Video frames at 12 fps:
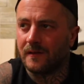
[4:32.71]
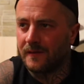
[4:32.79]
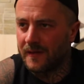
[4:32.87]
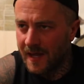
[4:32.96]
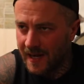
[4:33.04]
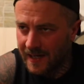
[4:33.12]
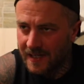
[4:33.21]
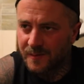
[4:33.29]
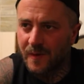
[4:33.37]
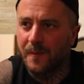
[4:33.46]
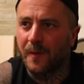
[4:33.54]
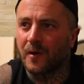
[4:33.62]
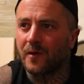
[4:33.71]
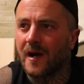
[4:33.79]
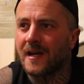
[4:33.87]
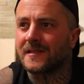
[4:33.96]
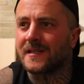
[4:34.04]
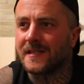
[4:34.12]
then as we
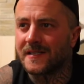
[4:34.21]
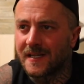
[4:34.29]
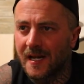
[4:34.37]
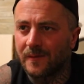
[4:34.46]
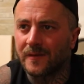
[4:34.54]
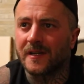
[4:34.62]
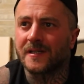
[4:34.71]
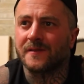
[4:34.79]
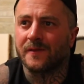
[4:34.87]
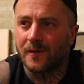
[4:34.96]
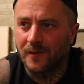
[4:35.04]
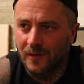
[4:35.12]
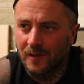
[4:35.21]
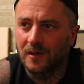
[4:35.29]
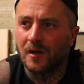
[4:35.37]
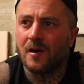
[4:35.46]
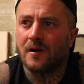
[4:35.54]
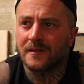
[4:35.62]
progressed, he stayed with us for a
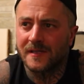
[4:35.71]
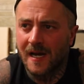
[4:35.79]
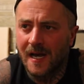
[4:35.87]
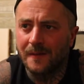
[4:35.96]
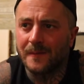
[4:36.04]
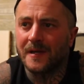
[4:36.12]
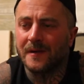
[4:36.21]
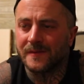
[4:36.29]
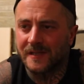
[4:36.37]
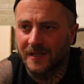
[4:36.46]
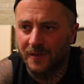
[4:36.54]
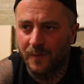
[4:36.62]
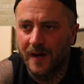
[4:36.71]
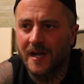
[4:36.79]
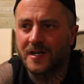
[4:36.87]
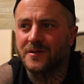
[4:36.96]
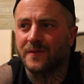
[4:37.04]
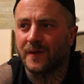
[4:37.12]
long time. He was at the
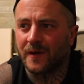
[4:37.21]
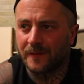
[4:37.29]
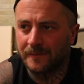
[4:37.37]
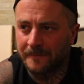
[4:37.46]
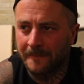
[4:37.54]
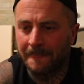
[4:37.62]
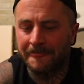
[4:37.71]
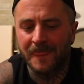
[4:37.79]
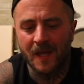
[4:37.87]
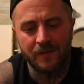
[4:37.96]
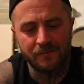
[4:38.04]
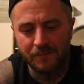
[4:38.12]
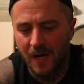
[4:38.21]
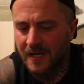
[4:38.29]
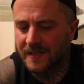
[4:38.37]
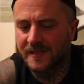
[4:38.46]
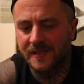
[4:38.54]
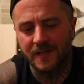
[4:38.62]
ranch for
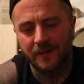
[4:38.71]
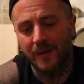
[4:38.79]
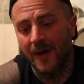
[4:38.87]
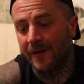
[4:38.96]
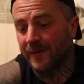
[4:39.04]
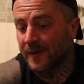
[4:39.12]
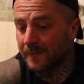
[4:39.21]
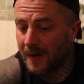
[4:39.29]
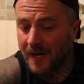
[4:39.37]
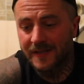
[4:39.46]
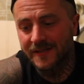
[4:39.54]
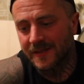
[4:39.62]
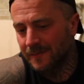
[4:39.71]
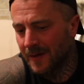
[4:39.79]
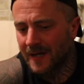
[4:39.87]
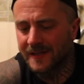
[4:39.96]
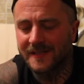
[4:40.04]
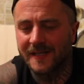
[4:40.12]
months, compiled into months and
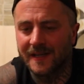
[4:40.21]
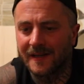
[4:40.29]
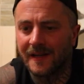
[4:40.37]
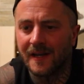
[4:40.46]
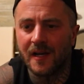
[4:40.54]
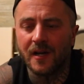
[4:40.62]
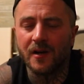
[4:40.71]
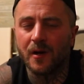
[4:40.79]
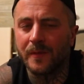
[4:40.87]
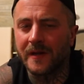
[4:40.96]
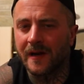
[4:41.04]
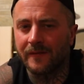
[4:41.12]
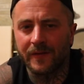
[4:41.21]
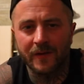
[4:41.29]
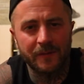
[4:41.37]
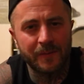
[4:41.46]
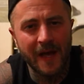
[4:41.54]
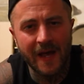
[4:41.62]
months, and nobody
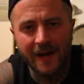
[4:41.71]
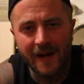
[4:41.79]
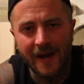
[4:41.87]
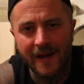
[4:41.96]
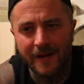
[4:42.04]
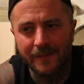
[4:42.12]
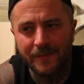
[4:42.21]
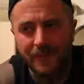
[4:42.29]
ever bat an eye at him.